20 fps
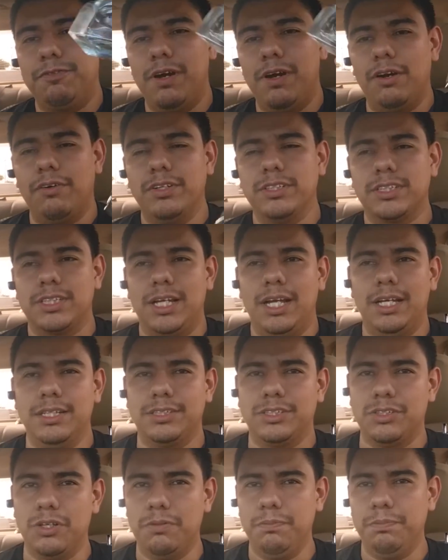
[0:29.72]
fragrance has
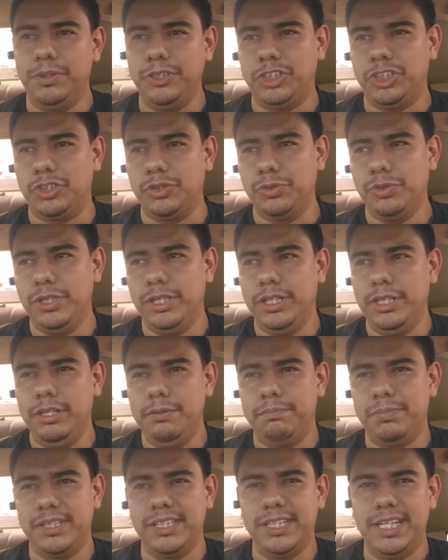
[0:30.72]
some patchouli,
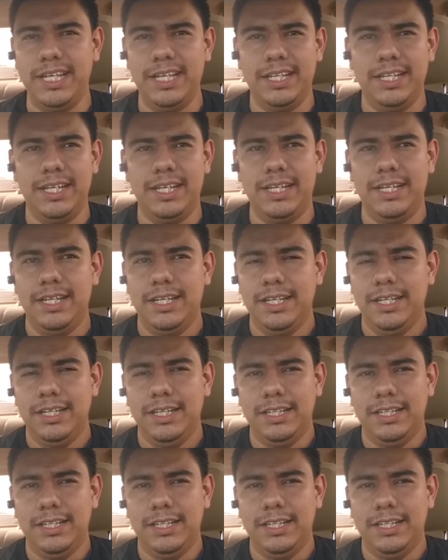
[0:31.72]
vanilla,